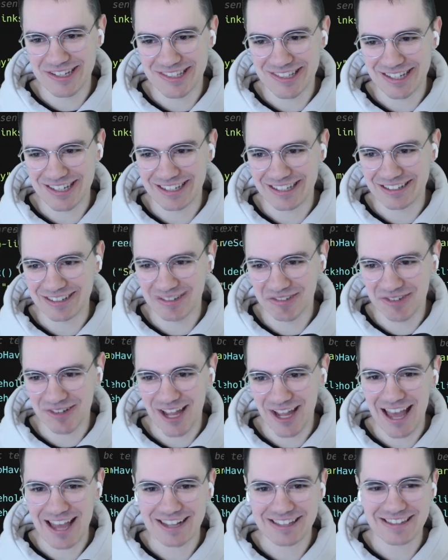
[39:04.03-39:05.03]
a
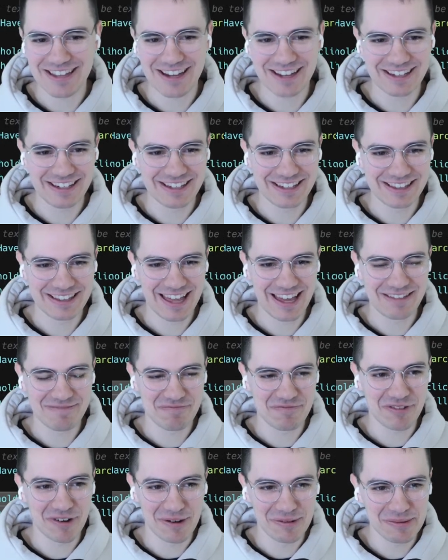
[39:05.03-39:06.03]
React technique that
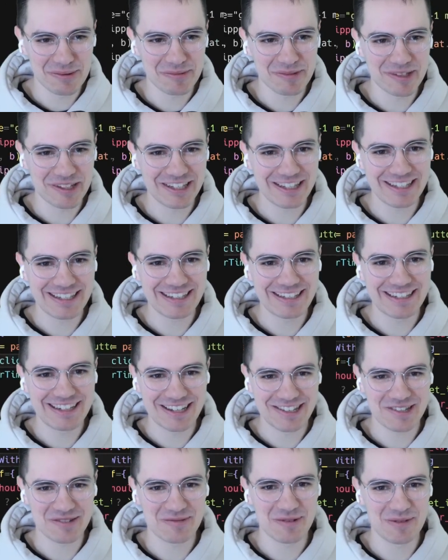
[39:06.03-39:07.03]
probably
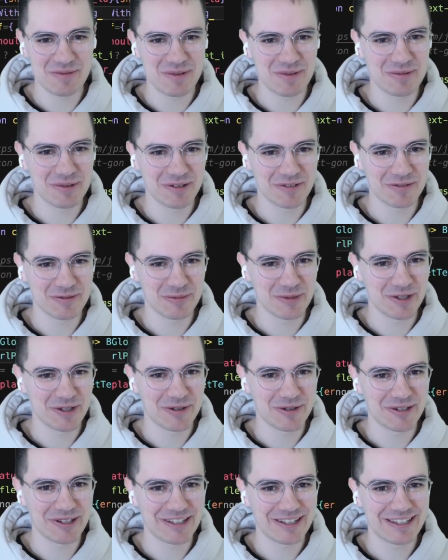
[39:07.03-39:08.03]
not too many people are
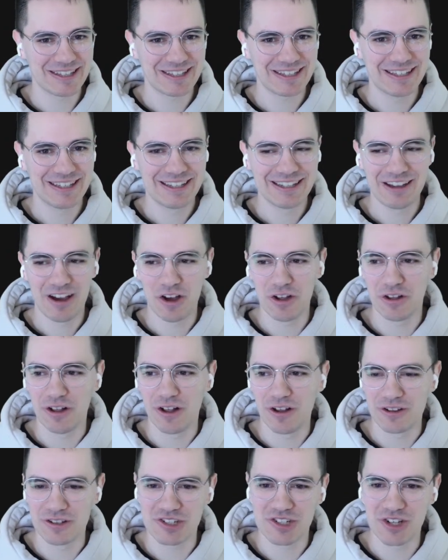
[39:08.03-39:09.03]
familiar with.
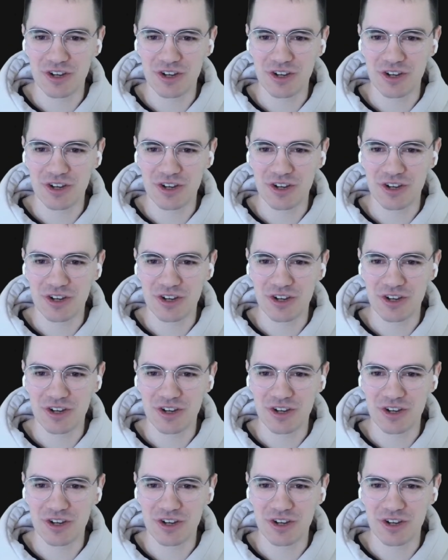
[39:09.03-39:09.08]
I'll show